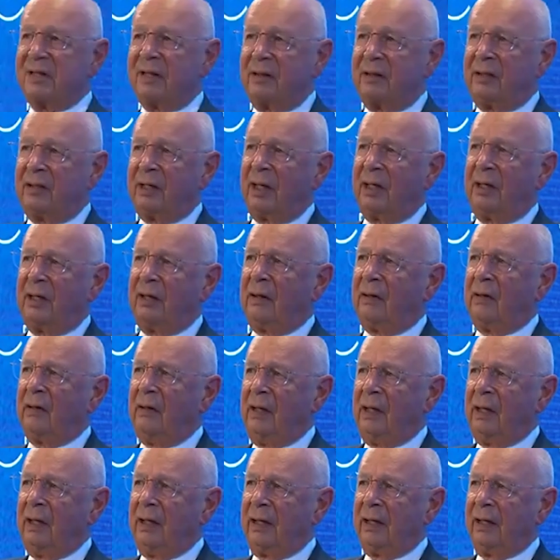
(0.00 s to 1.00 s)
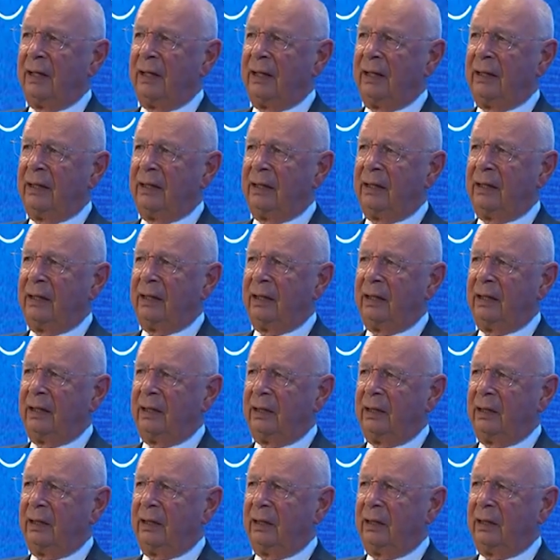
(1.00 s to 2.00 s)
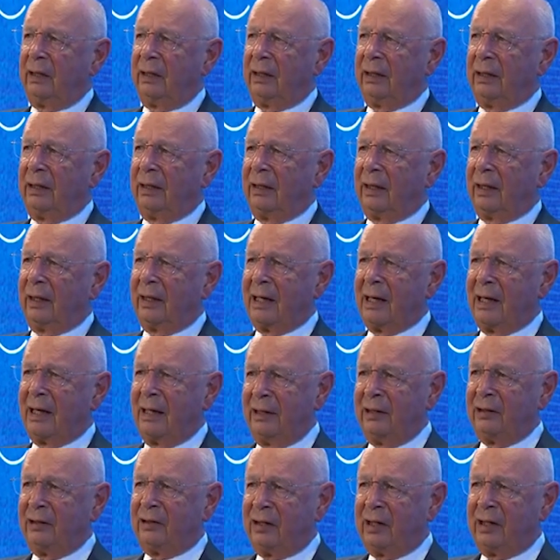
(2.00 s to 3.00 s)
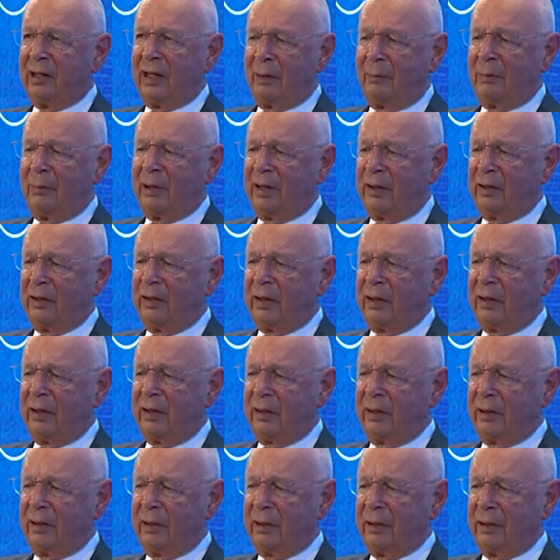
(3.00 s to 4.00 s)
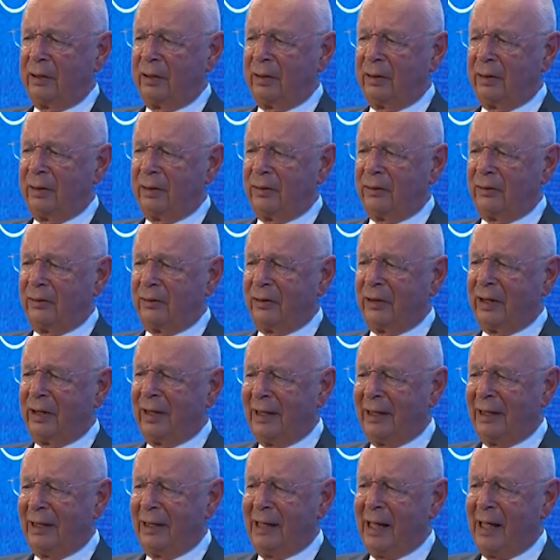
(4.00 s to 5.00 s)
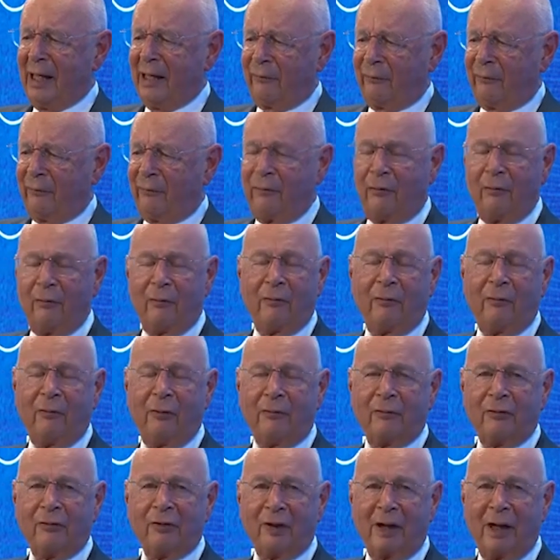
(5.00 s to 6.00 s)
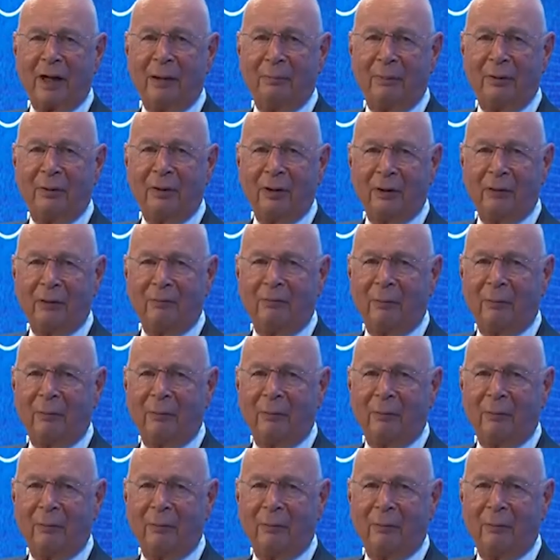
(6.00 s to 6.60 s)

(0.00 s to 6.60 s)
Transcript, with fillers: Satya, in, in, in reality, I mean, in, in, in the daily life of, of the company,